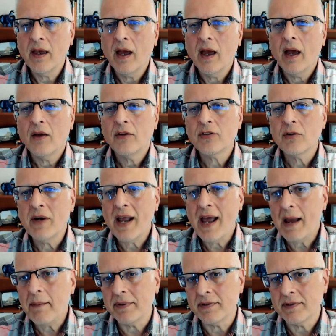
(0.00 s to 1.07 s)
So what
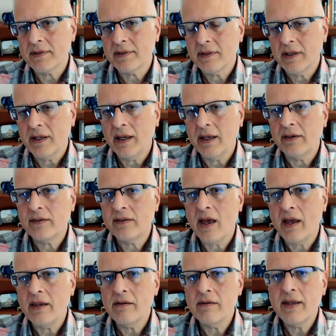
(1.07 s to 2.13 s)
happens is
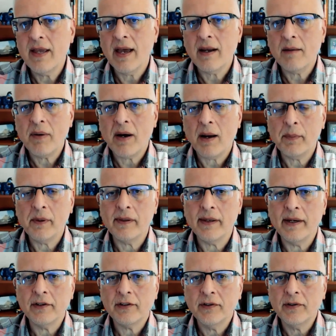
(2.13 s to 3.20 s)
that you get a
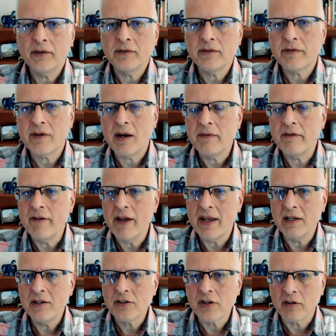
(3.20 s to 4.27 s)
population who have come of
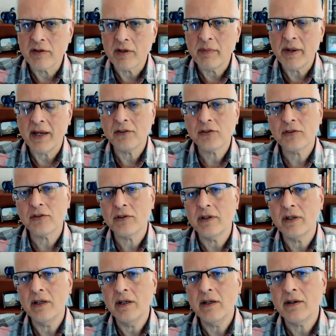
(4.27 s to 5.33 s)
age over the past 30
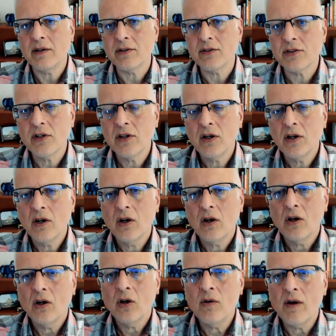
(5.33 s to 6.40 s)
years
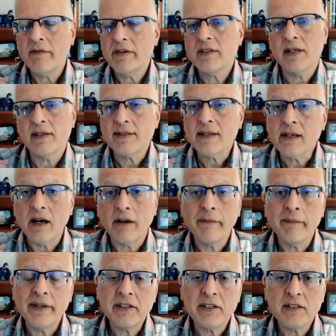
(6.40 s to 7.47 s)
who have a sense that
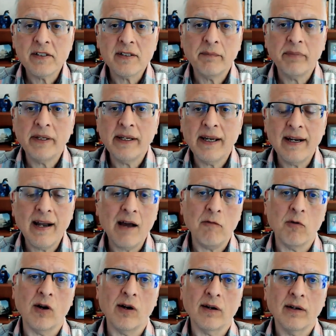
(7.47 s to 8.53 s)
government just simply cannot
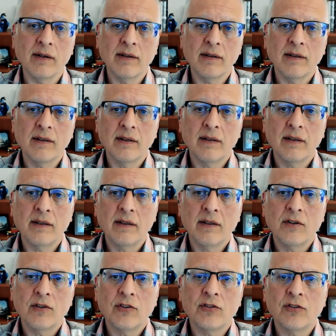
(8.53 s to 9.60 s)
work.
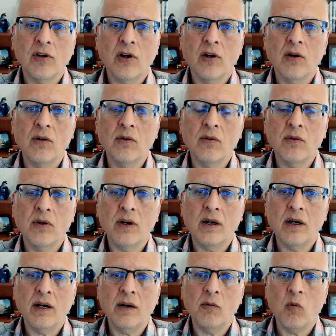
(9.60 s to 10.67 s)
So
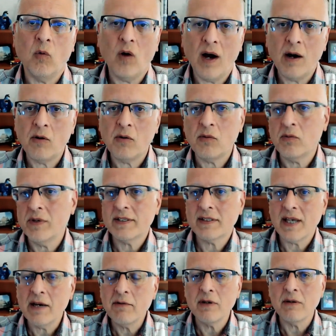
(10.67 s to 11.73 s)
while we
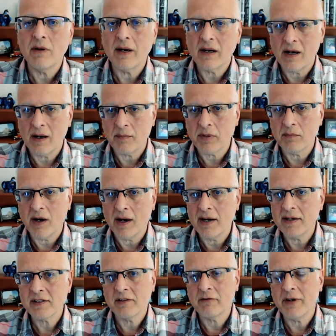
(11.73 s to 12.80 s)
say we want
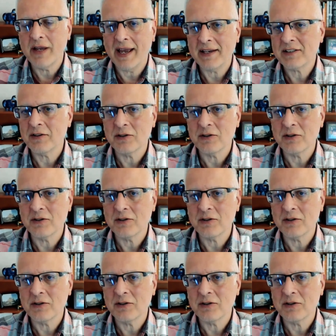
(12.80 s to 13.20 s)
compromise, and if we ask those